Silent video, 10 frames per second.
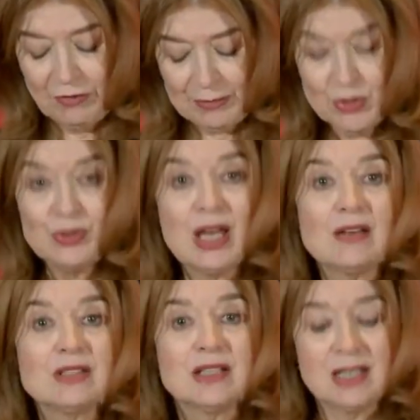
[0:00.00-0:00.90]
From
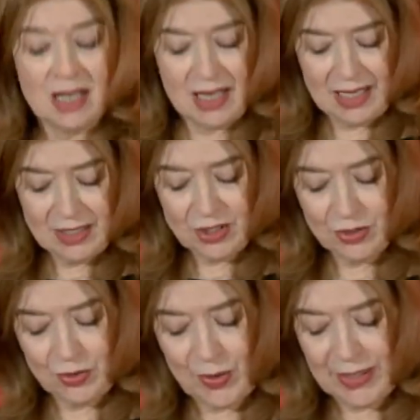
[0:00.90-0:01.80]
2009 to
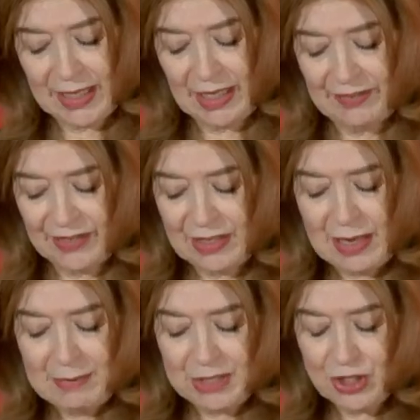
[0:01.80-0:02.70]
2011,
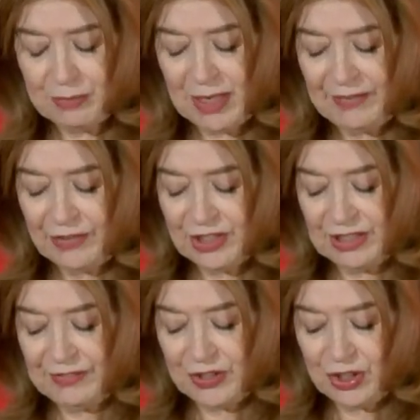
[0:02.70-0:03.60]
Mr. Byford
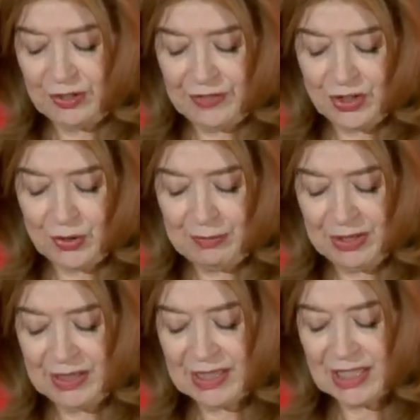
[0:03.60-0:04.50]
delivered service to a
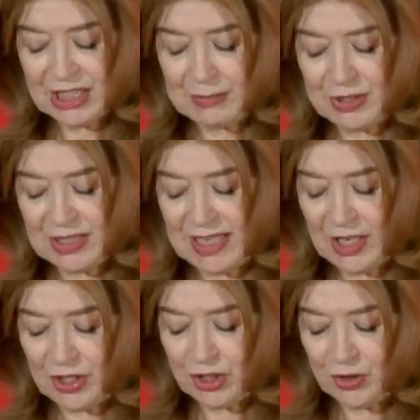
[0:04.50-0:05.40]
million customers a day
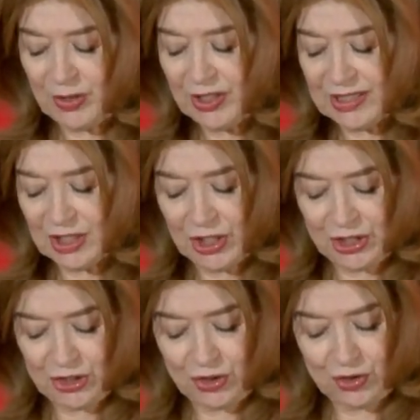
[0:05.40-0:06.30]
on Australia's
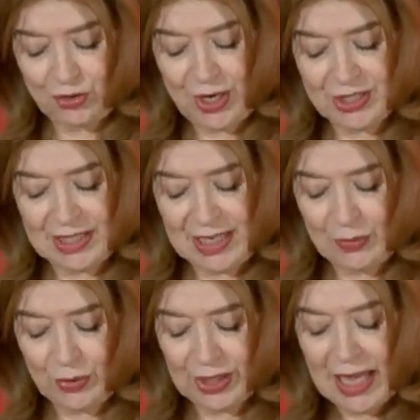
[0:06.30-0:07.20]
largest transit
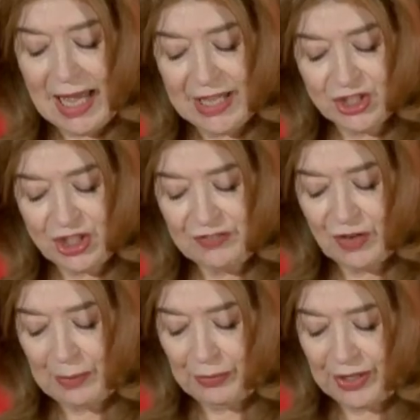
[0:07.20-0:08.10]
network as Chief
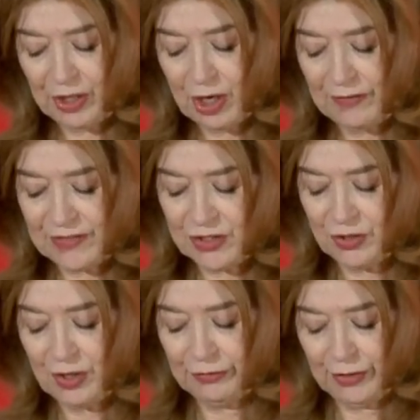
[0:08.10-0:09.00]
Operating Officer
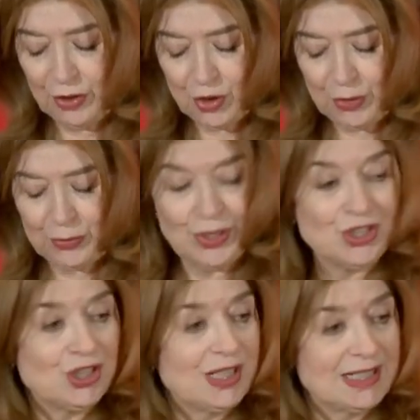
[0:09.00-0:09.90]
of Rail
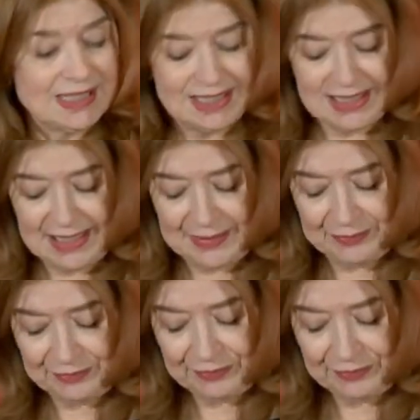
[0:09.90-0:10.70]
Corporation in Sydney.